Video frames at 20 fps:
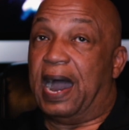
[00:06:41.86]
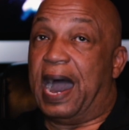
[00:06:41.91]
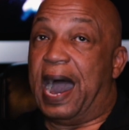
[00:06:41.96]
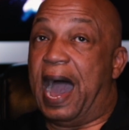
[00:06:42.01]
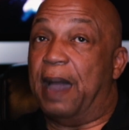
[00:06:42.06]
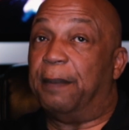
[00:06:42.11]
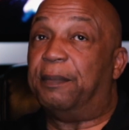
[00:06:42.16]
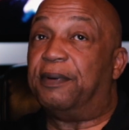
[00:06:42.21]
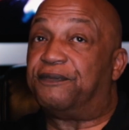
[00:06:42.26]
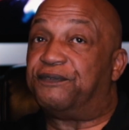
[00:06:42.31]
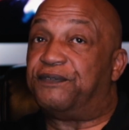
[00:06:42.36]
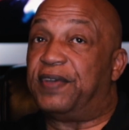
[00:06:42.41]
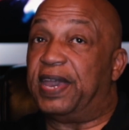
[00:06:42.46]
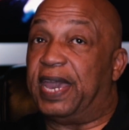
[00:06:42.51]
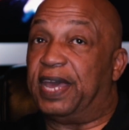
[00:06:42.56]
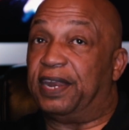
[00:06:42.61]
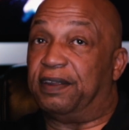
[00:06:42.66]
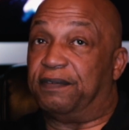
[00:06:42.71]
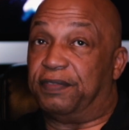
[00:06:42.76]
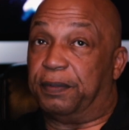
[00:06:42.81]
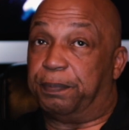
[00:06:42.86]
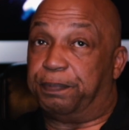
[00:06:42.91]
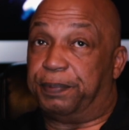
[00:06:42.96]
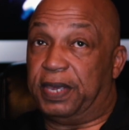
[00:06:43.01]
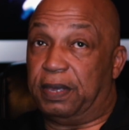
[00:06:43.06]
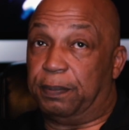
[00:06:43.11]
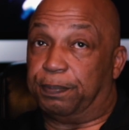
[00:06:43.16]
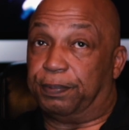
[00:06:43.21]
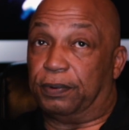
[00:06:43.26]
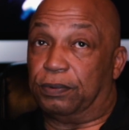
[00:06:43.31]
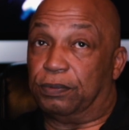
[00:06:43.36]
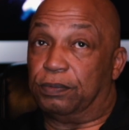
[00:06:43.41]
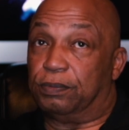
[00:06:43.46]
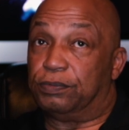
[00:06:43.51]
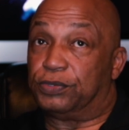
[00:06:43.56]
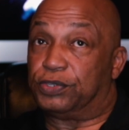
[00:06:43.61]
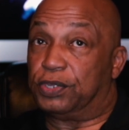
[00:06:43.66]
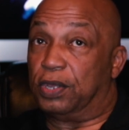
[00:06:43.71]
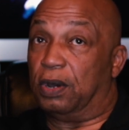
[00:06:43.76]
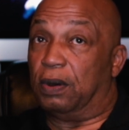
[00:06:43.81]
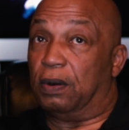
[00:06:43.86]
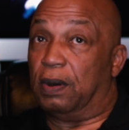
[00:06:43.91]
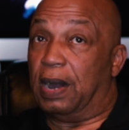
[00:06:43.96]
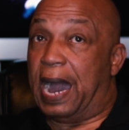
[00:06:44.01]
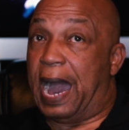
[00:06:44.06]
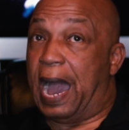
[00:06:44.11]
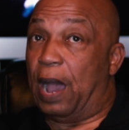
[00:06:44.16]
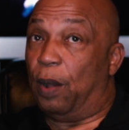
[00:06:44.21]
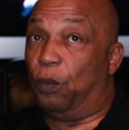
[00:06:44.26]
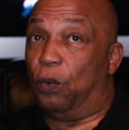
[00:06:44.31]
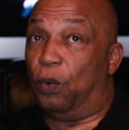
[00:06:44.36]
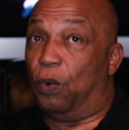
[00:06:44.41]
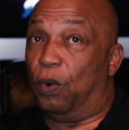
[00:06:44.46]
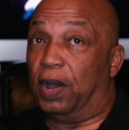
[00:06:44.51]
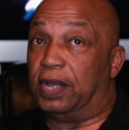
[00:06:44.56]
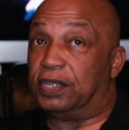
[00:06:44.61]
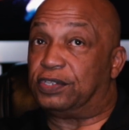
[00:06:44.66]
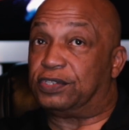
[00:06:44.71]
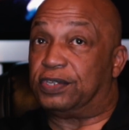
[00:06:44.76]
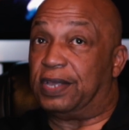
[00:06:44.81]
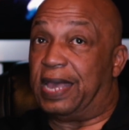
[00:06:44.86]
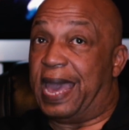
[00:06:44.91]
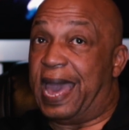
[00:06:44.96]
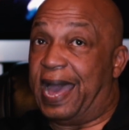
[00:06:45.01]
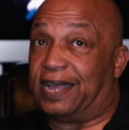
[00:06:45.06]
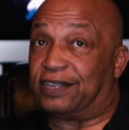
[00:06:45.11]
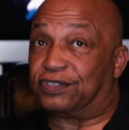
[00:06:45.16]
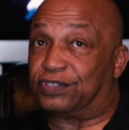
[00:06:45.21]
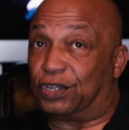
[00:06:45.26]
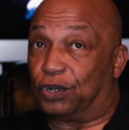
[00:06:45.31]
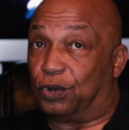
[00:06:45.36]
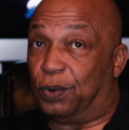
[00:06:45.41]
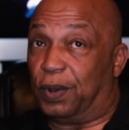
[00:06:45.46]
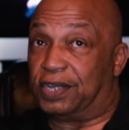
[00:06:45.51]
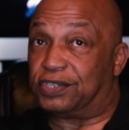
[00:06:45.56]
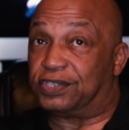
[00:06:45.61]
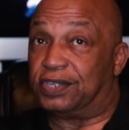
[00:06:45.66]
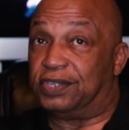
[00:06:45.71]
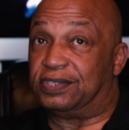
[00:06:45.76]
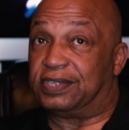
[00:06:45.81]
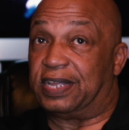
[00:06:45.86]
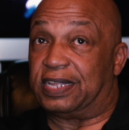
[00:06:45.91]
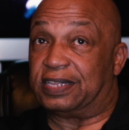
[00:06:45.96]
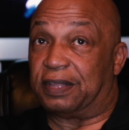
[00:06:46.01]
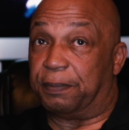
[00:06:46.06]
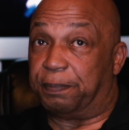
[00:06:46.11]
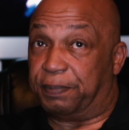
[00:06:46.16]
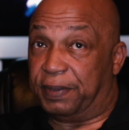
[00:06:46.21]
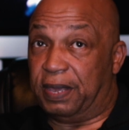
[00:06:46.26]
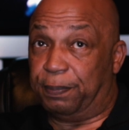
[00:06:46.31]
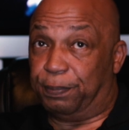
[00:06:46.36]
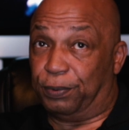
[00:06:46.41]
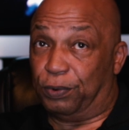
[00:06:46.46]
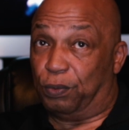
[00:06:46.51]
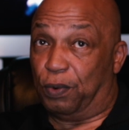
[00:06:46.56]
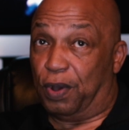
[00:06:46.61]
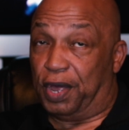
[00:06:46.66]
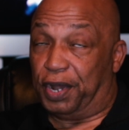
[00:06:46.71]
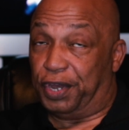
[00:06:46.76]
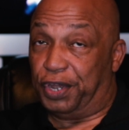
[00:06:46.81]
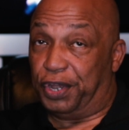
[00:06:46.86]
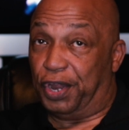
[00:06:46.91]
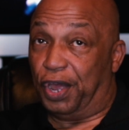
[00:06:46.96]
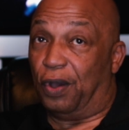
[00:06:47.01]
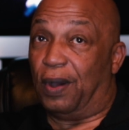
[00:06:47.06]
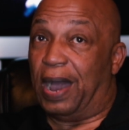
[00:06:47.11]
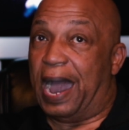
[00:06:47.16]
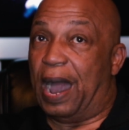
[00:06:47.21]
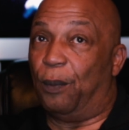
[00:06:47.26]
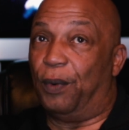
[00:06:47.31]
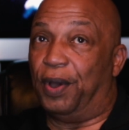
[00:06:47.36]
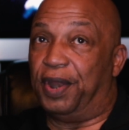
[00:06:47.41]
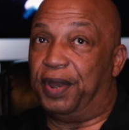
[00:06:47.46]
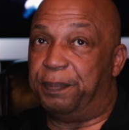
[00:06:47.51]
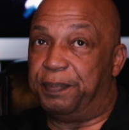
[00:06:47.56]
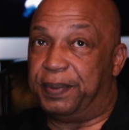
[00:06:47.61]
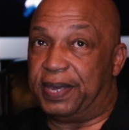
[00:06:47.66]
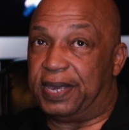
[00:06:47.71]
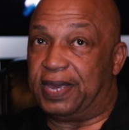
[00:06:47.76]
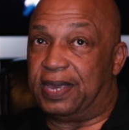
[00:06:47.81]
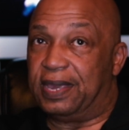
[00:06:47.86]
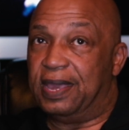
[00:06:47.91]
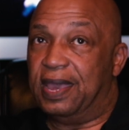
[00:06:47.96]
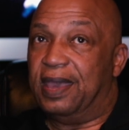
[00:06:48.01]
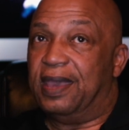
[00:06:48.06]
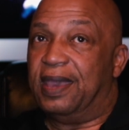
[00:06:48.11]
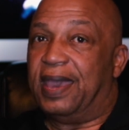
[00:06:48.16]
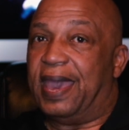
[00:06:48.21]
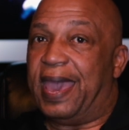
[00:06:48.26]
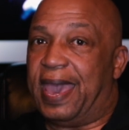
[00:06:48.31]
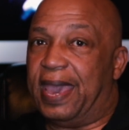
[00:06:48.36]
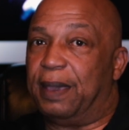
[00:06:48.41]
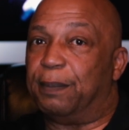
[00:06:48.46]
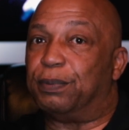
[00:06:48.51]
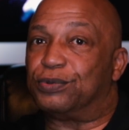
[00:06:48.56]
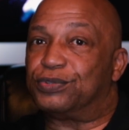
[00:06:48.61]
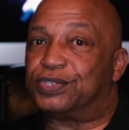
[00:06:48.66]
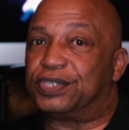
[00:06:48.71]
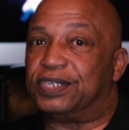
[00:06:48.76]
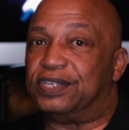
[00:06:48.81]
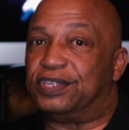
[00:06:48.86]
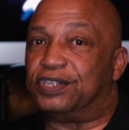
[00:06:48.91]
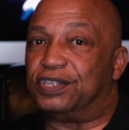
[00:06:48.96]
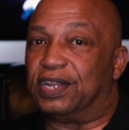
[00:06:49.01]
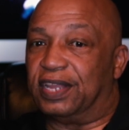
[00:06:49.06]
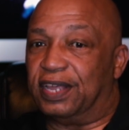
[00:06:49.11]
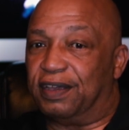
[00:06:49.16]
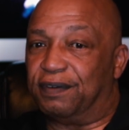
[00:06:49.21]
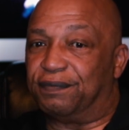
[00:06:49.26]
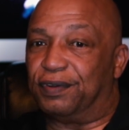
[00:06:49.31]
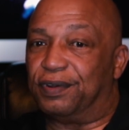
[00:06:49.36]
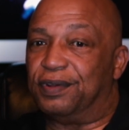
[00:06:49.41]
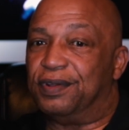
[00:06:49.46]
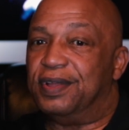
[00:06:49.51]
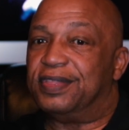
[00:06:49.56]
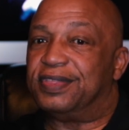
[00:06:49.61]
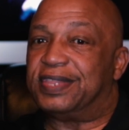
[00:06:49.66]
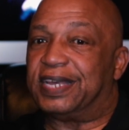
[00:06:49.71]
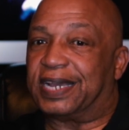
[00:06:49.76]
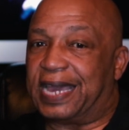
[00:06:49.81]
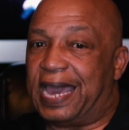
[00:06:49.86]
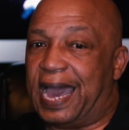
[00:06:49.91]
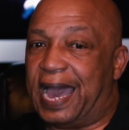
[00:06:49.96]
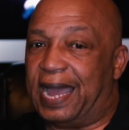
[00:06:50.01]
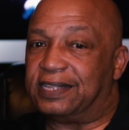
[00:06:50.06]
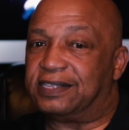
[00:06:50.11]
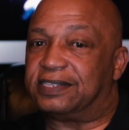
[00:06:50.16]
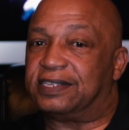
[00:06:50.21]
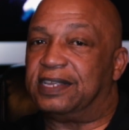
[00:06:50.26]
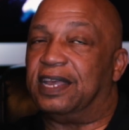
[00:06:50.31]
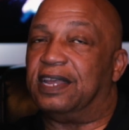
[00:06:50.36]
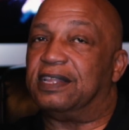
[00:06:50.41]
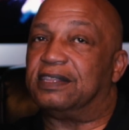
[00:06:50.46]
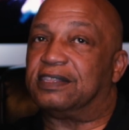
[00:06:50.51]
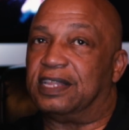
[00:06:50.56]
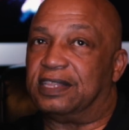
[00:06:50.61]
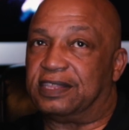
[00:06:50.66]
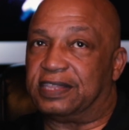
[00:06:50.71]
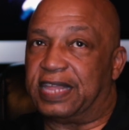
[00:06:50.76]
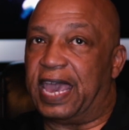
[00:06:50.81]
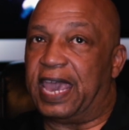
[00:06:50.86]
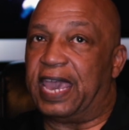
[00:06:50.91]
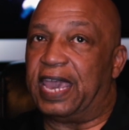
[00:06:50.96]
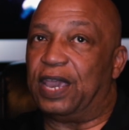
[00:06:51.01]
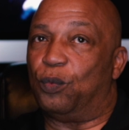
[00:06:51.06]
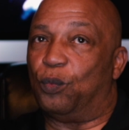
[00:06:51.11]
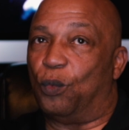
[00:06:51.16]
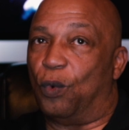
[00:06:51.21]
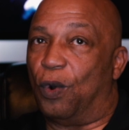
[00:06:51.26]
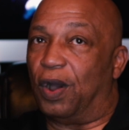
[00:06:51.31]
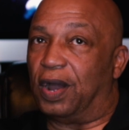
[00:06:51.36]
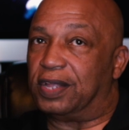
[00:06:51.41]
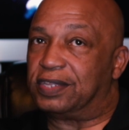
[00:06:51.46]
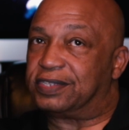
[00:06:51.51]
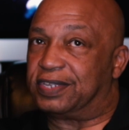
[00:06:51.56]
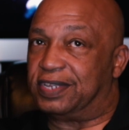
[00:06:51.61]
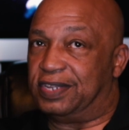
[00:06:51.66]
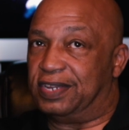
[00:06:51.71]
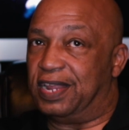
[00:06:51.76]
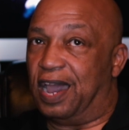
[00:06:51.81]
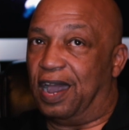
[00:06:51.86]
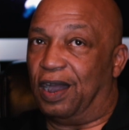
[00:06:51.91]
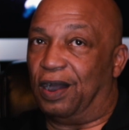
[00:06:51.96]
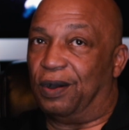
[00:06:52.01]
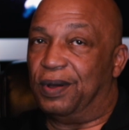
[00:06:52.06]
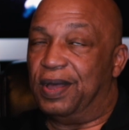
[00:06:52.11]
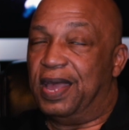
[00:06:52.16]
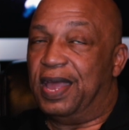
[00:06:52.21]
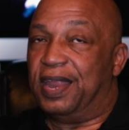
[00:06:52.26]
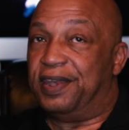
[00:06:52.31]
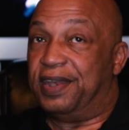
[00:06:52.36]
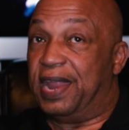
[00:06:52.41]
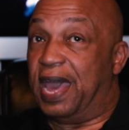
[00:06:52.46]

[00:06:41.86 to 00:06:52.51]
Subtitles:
I'm a fan of the people. So I want to ask the questions that the people want to know. I want to be able to deliver the content that they want to know.